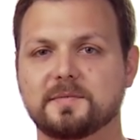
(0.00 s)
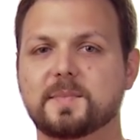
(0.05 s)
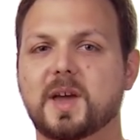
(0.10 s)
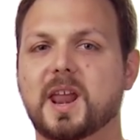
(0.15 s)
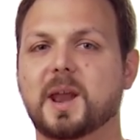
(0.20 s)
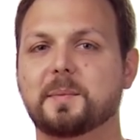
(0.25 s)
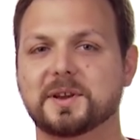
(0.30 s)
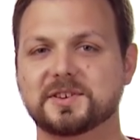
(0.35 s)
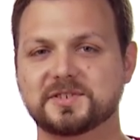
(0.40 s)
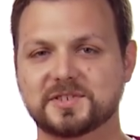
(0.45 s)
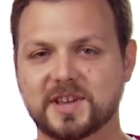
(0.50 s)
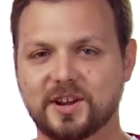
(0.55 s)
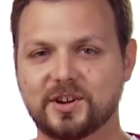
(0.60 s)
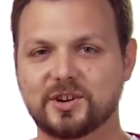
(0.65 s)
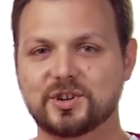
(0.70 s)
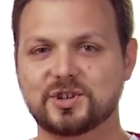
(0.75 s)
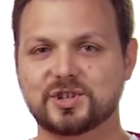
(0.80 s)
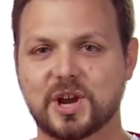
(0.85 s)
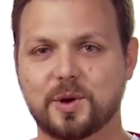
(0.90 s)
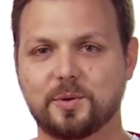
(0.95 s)
and I'm excited
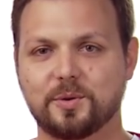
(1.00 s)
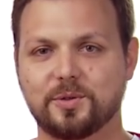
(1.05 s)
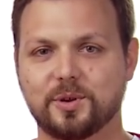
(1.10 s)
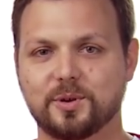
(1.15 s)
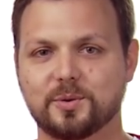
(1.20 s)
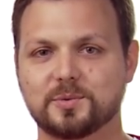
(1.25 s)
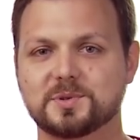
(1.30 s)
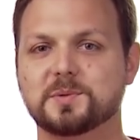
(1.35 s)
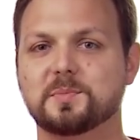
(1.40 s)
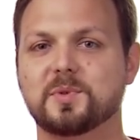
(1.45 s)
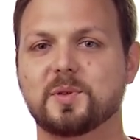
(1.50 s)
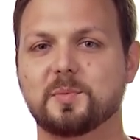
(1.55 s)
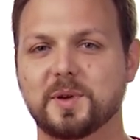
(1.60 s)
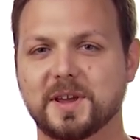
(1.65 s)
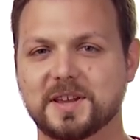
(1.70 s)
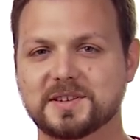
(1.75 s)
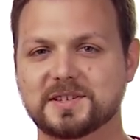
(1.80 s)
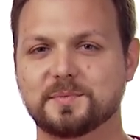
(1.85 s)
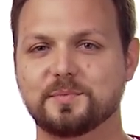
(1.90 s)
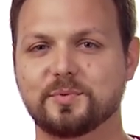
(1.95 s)
to share with you some of the
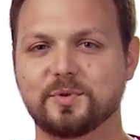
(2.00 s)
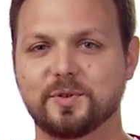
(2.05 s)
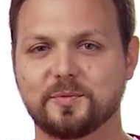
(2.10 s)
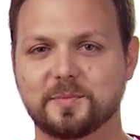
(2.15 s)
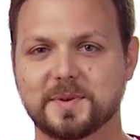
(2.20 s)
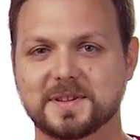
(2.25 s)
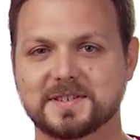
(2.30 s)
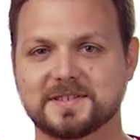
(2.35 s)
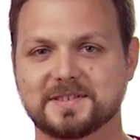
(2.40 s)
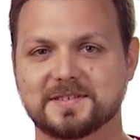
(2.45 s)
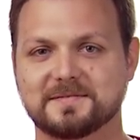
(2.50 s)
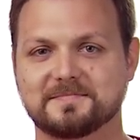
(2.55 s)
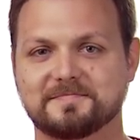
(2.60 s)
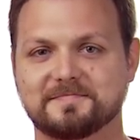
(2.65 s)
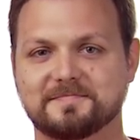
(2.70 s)
biggest improvements.